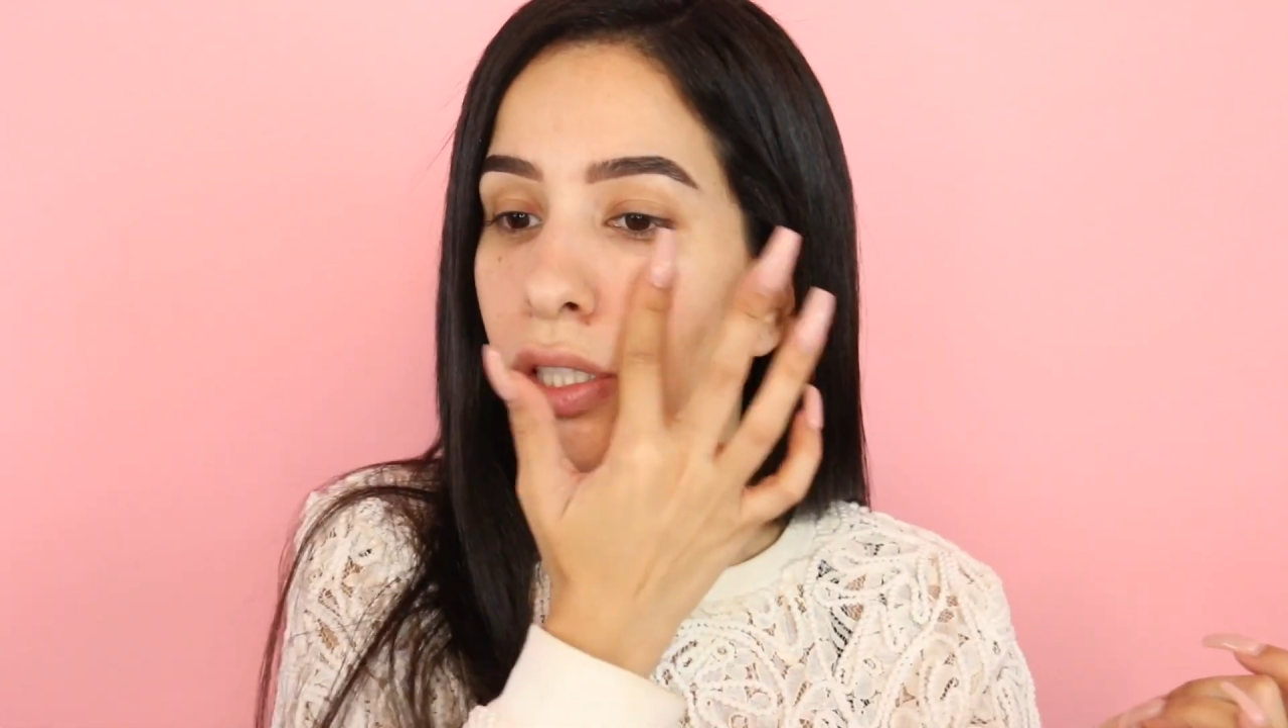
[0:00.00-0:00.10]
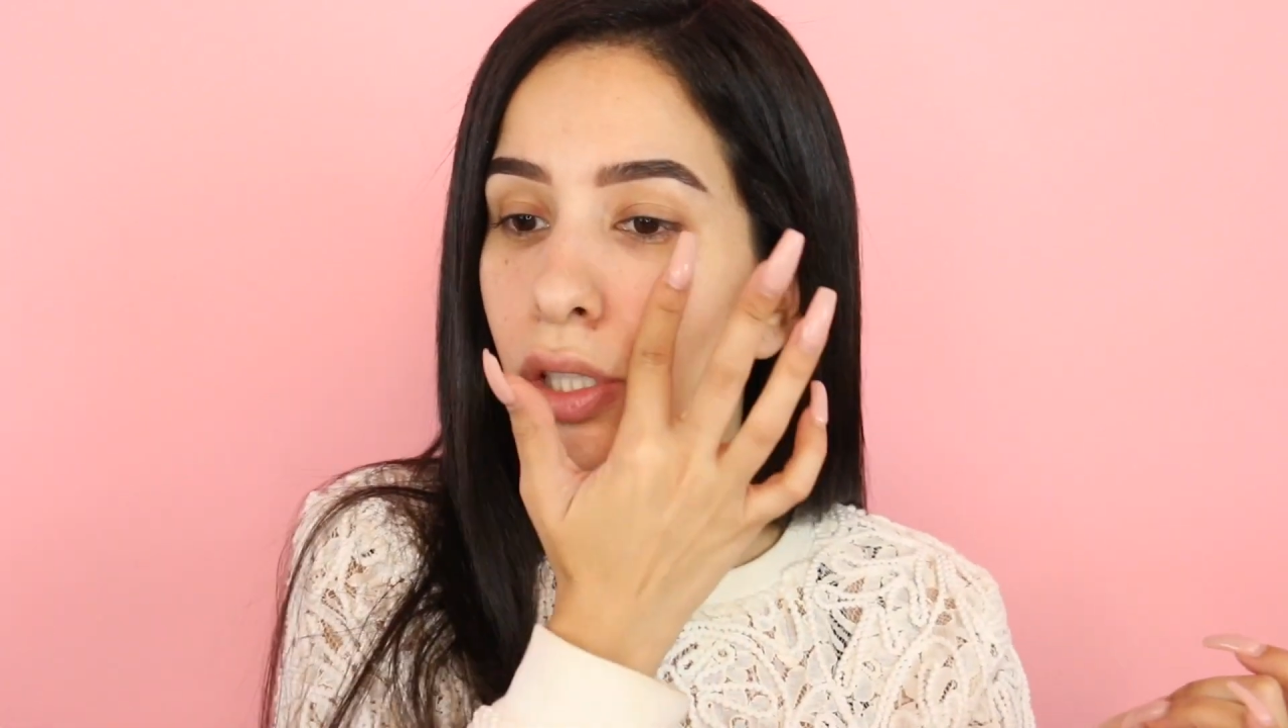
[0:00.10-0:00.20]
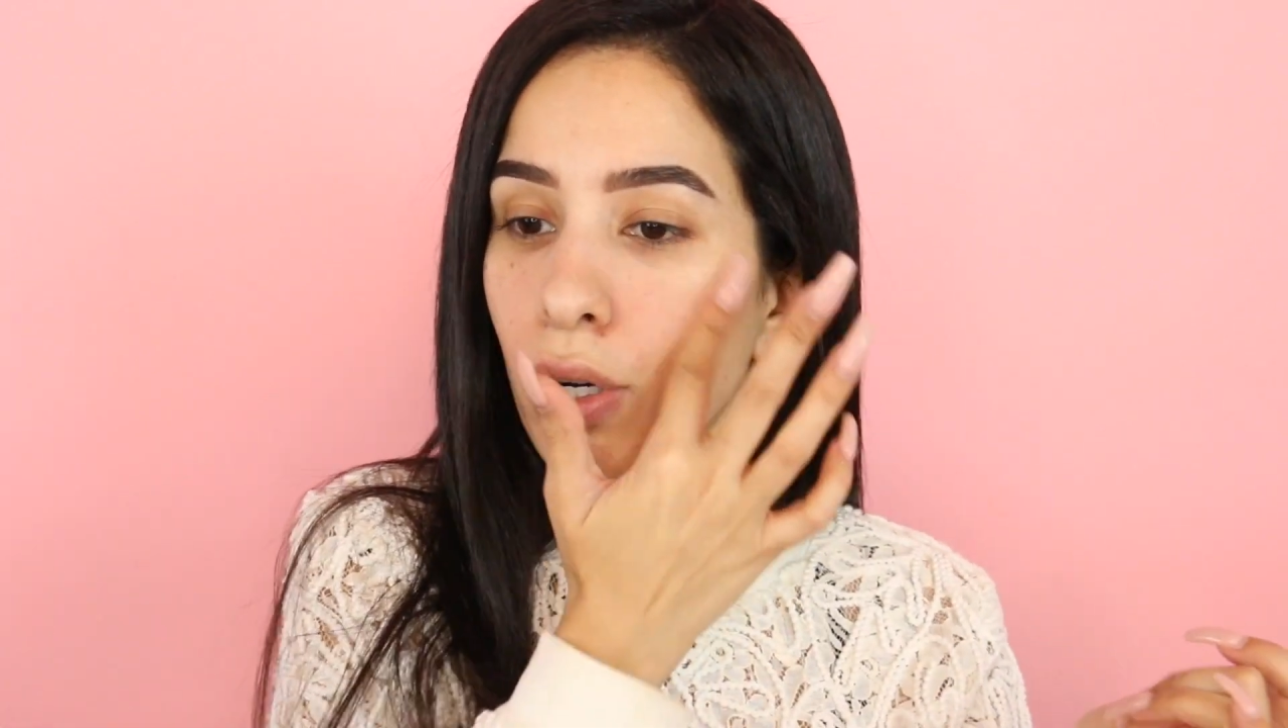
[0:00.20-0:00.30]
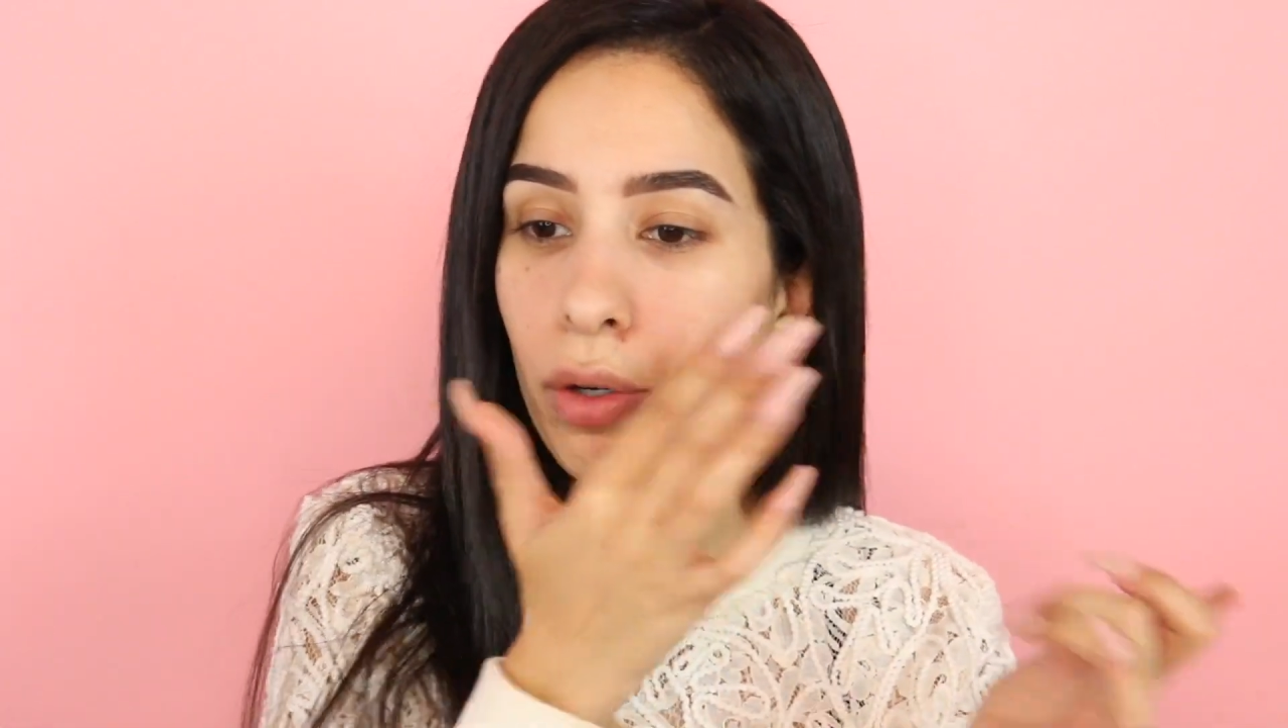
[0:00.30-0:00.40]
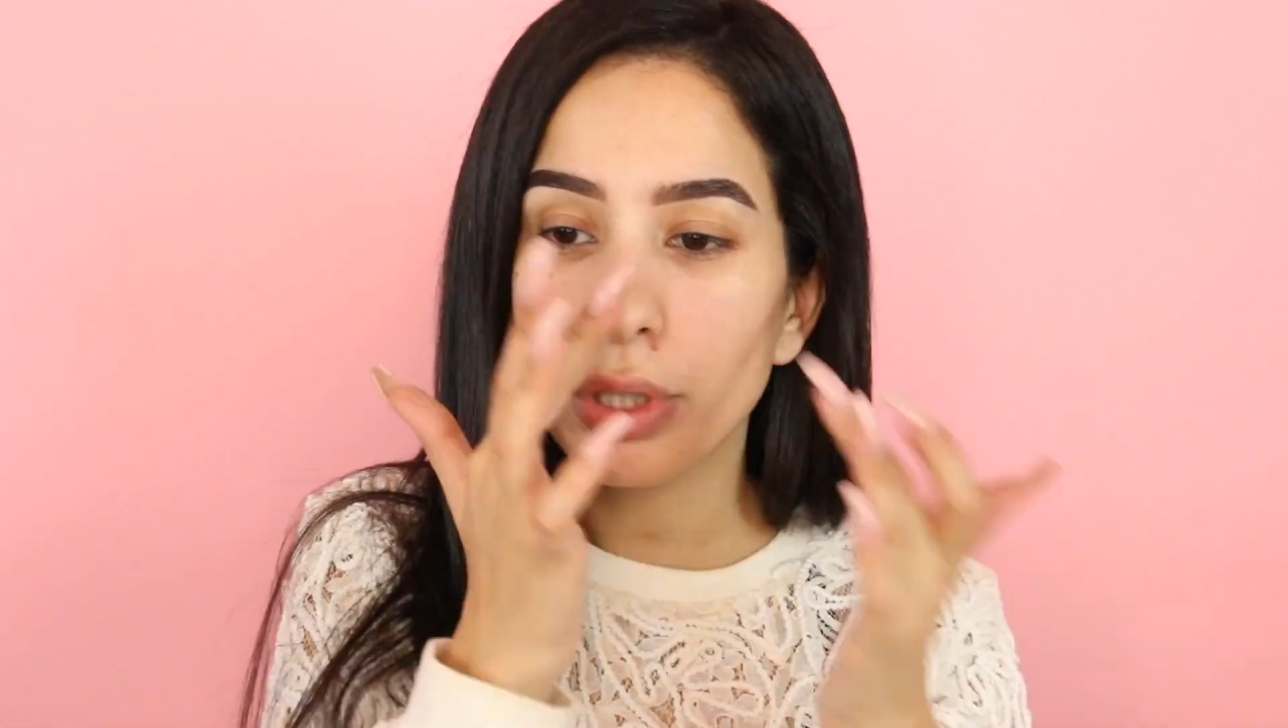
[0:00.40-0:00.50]

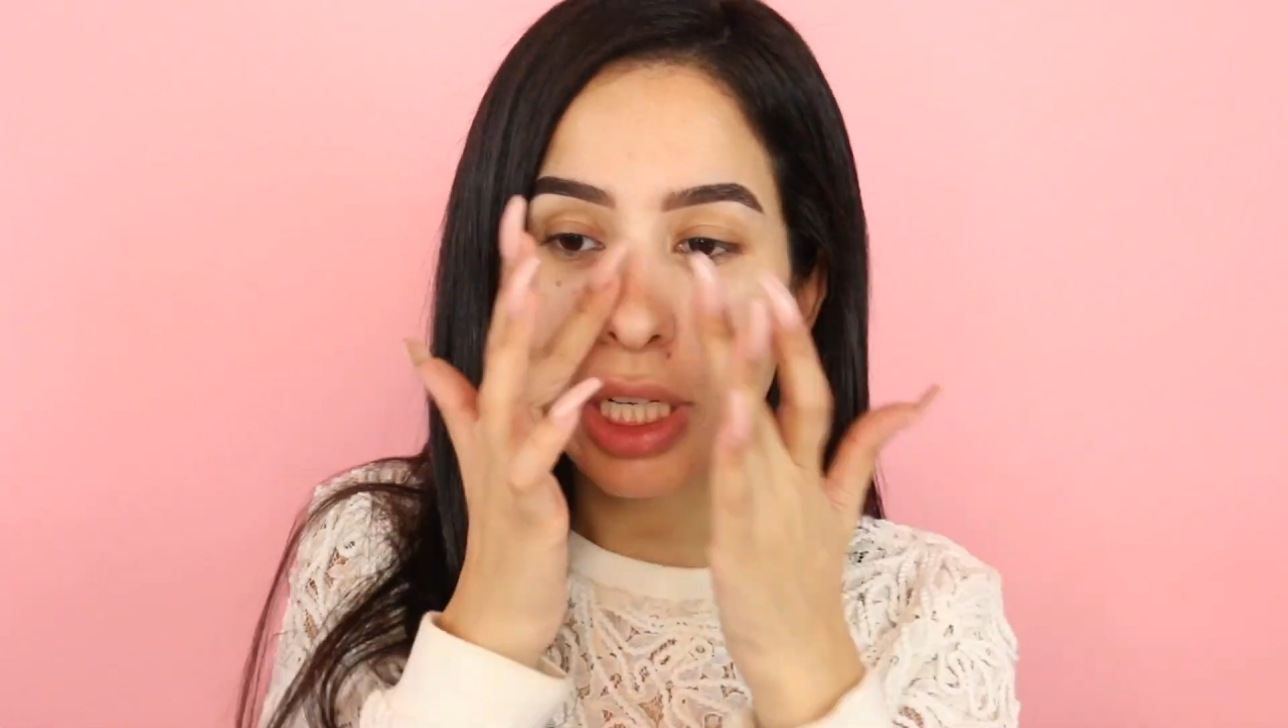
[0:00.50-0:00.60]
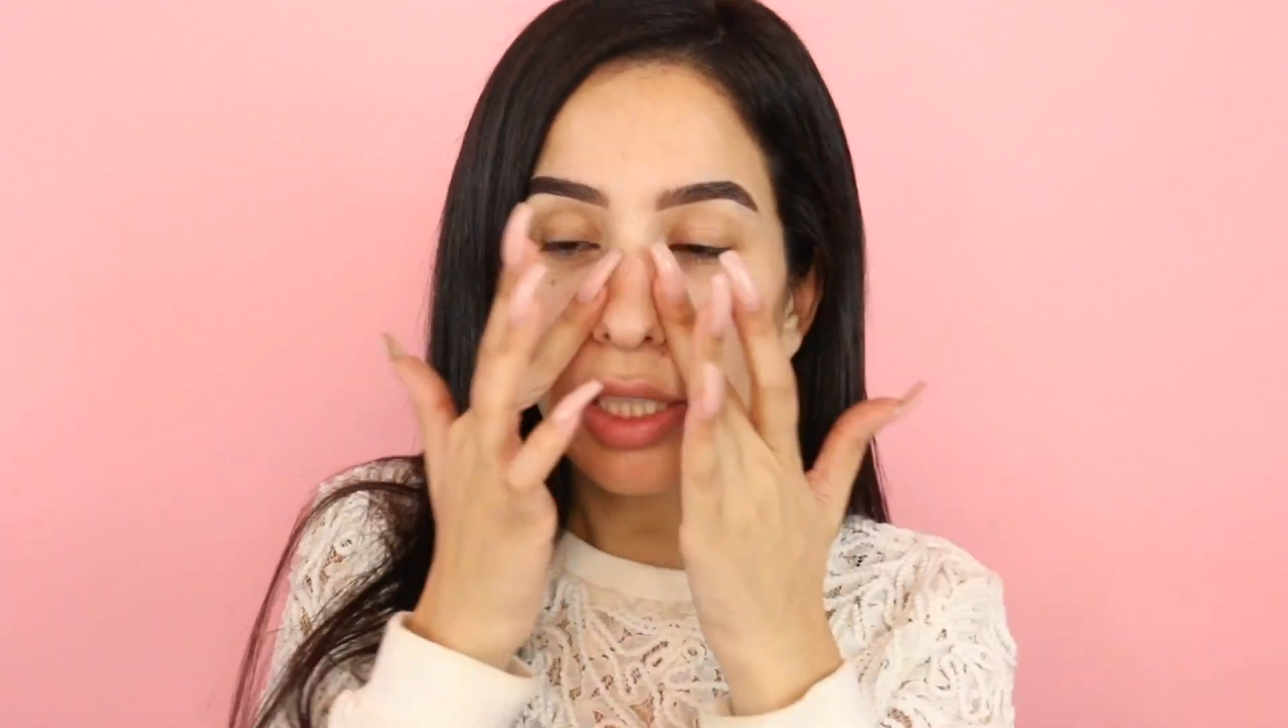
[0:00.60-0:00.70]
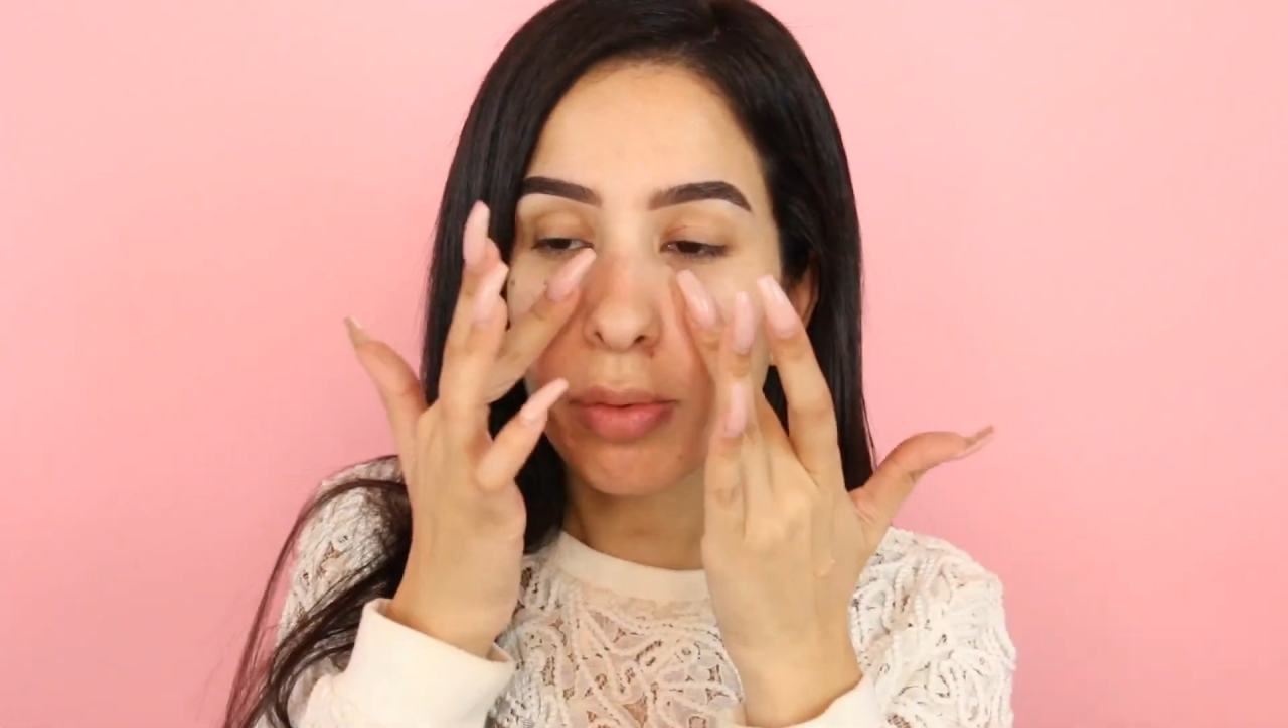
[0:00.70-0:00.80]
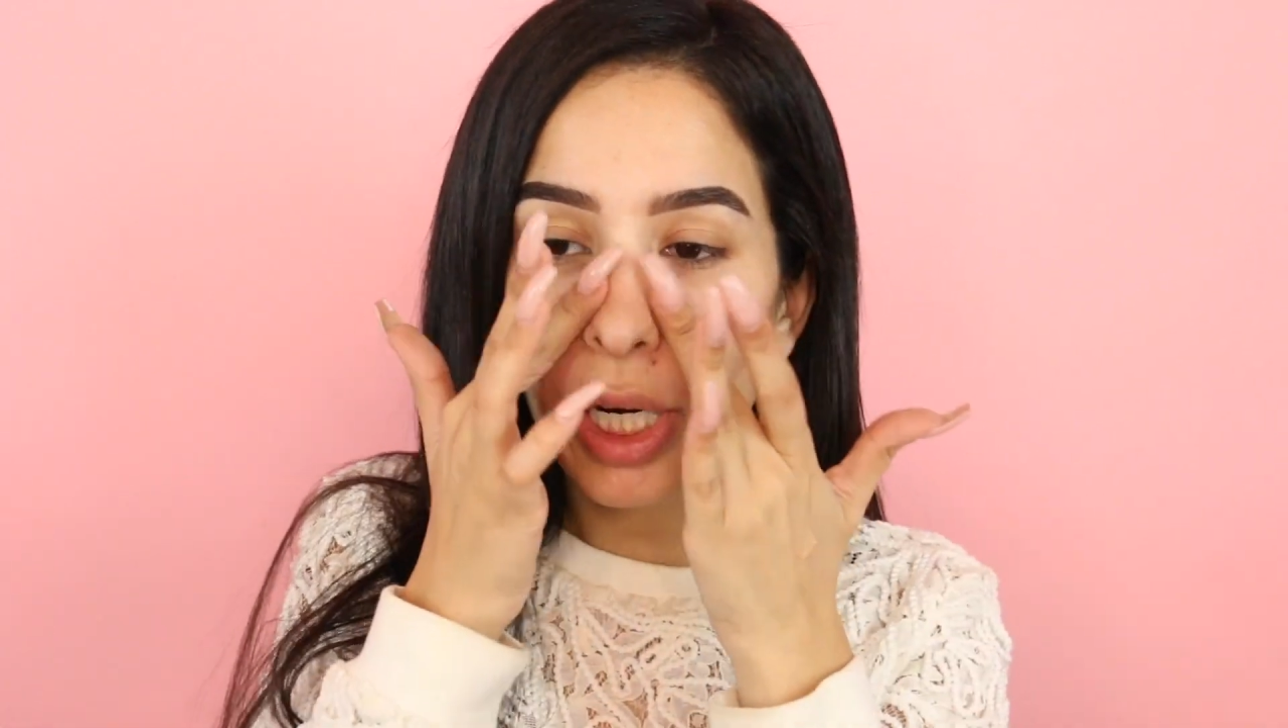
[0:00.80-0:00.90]
So that is